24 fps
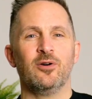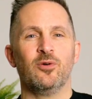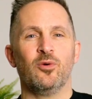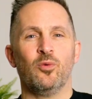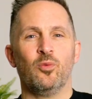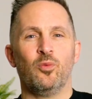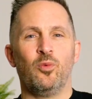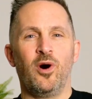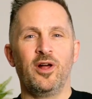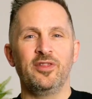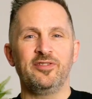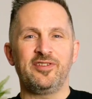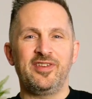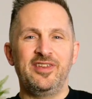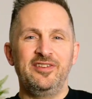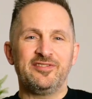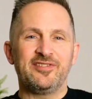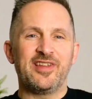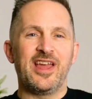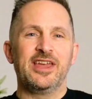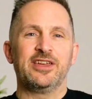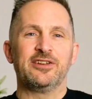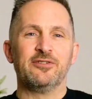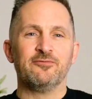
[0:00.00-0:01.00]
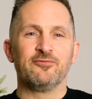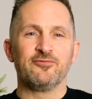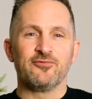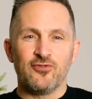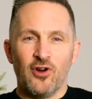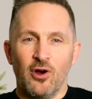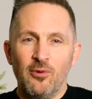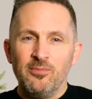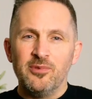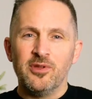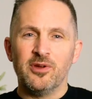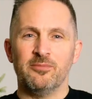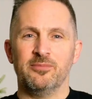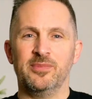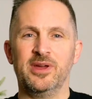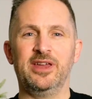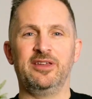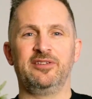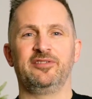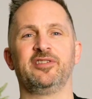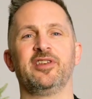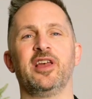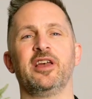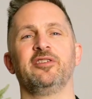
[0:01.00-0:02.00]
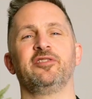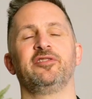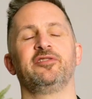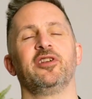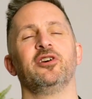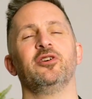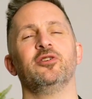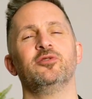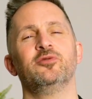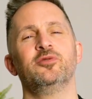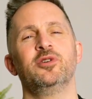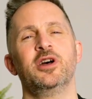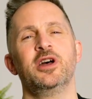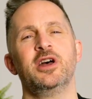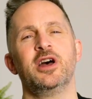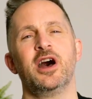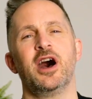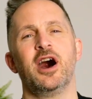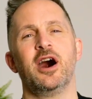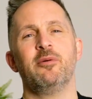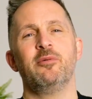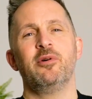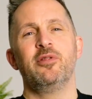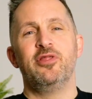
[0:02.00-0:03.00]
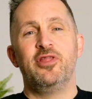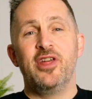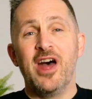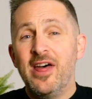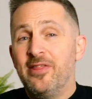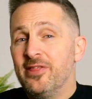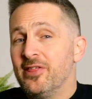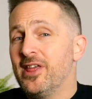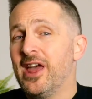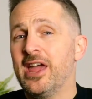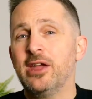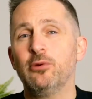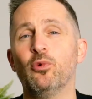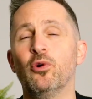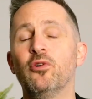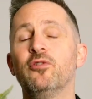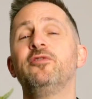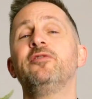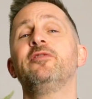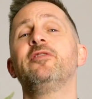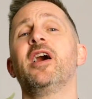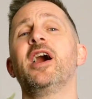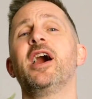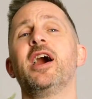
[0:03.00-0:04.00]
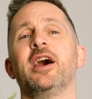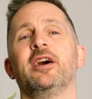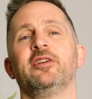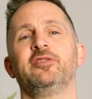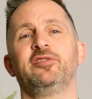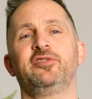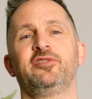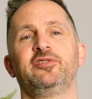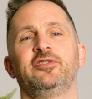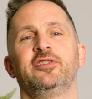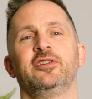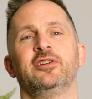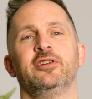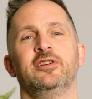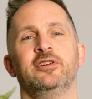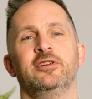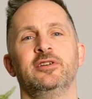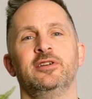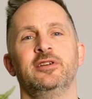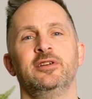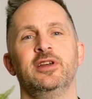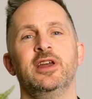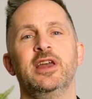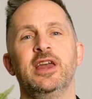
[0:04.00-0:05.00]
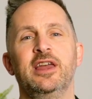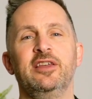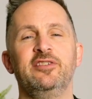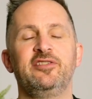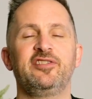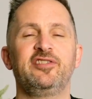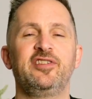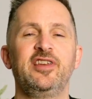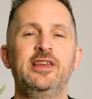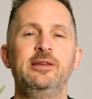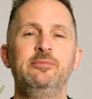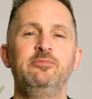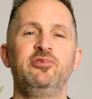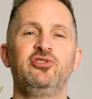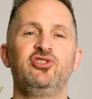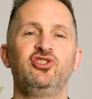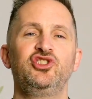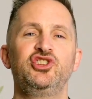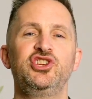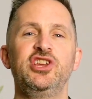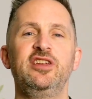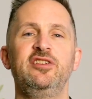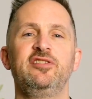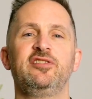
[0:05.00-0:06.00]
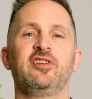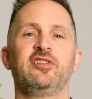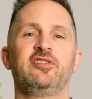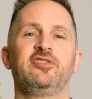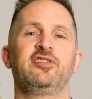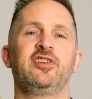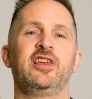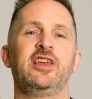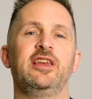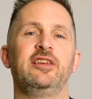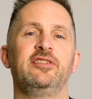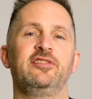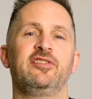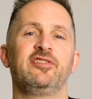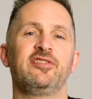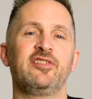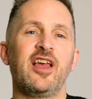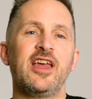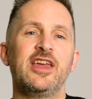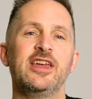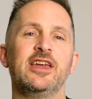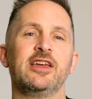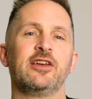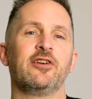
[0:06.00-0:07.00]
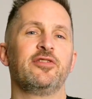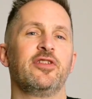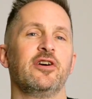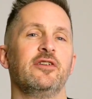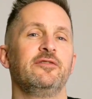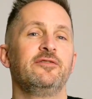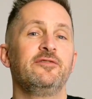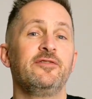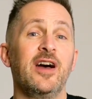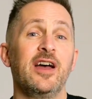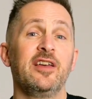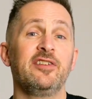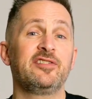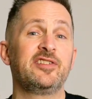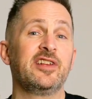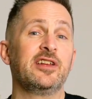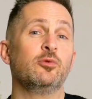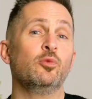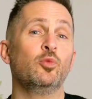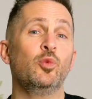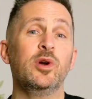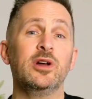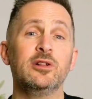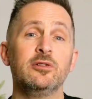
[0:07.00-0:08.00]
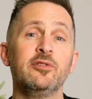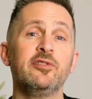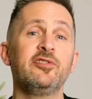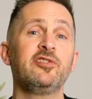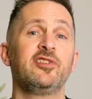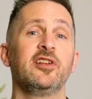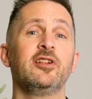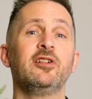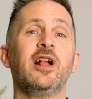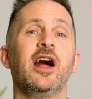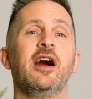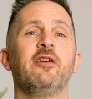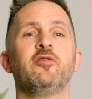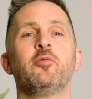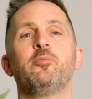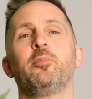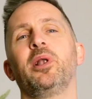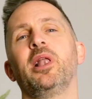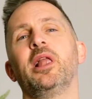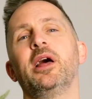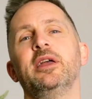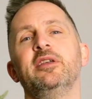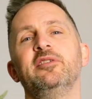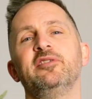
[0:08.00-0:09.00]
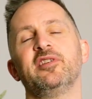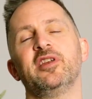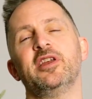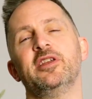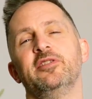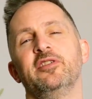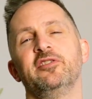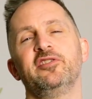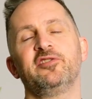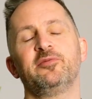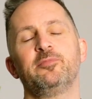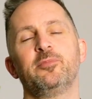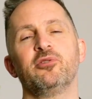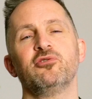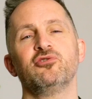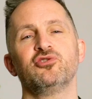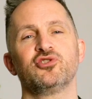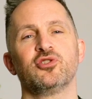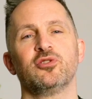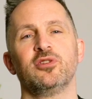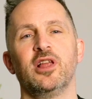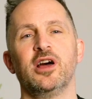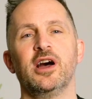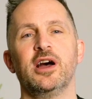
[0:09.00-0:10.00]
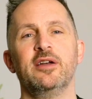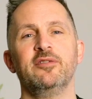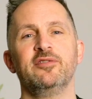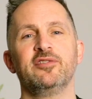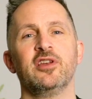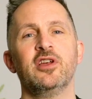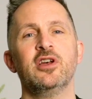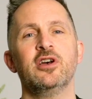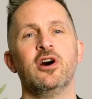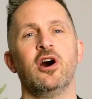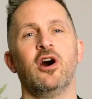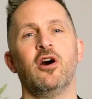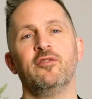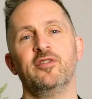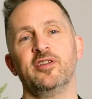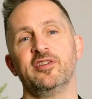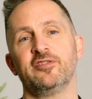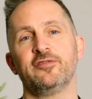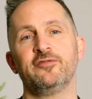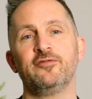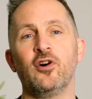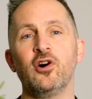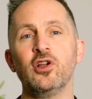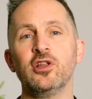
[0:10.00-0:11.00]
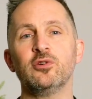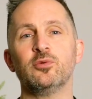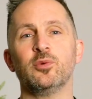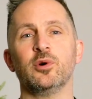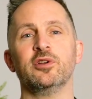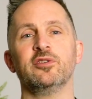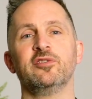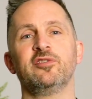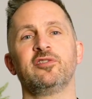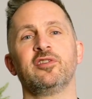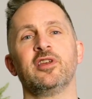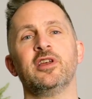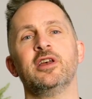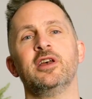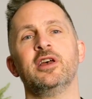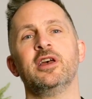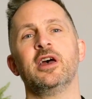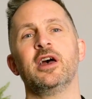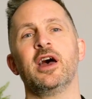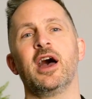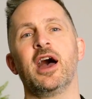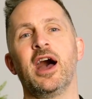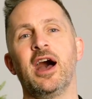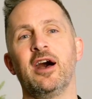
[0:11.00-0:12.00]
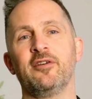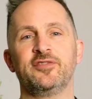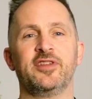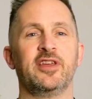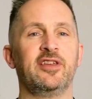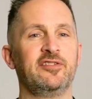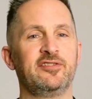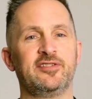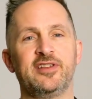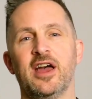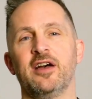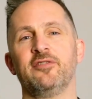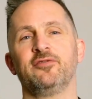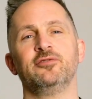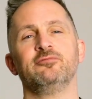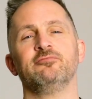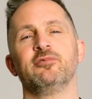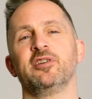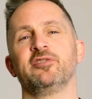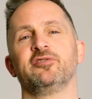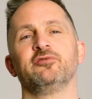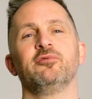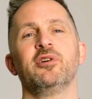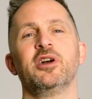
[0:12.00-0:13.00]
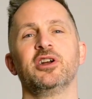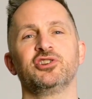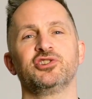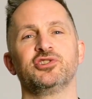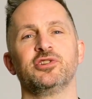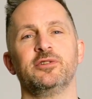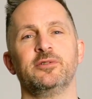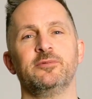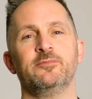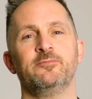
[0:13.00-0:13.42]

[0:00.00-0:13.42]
"Once he's taken from them," he says, though, "then they will fast." It seems Jesus is saying that fasting will still have a place in the spiritual lives of his followers after his death and resurrection.